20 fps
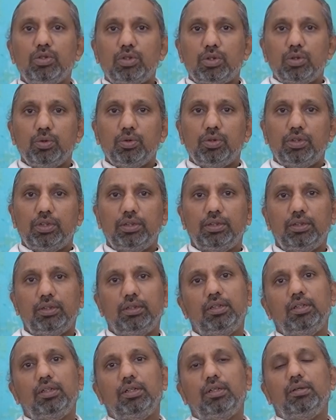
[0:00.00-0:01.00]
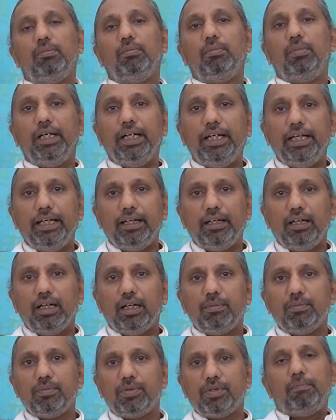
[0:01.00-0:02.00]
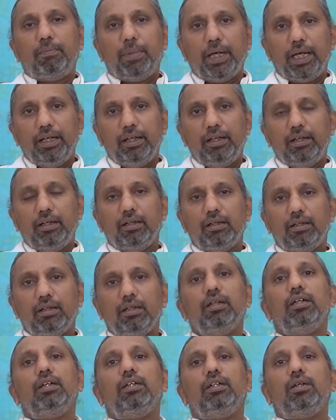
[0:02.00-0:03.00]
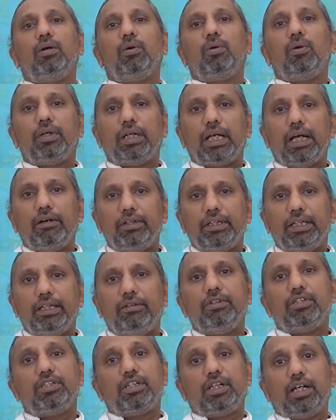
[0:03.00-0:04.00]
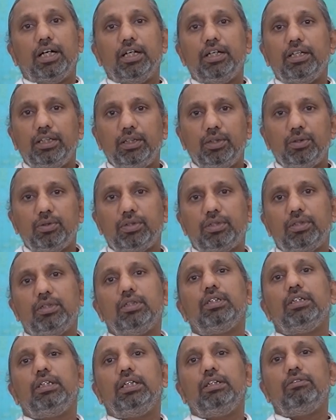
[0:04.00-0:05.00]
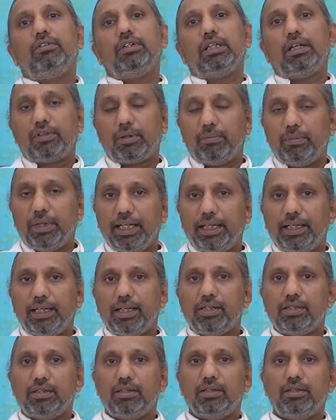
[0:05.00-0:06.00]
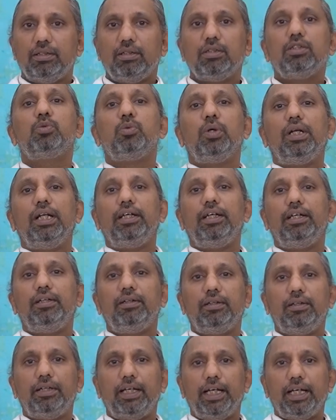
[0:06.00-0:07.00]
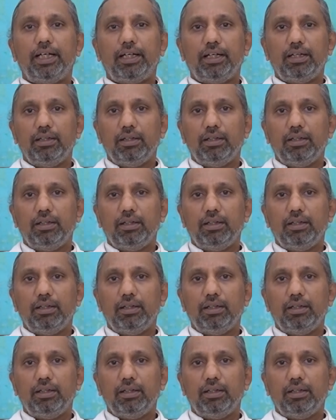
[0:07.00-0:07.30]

tooth, bleeding gums, pain in the oral cavity which continues even after medication, swelling in the neck.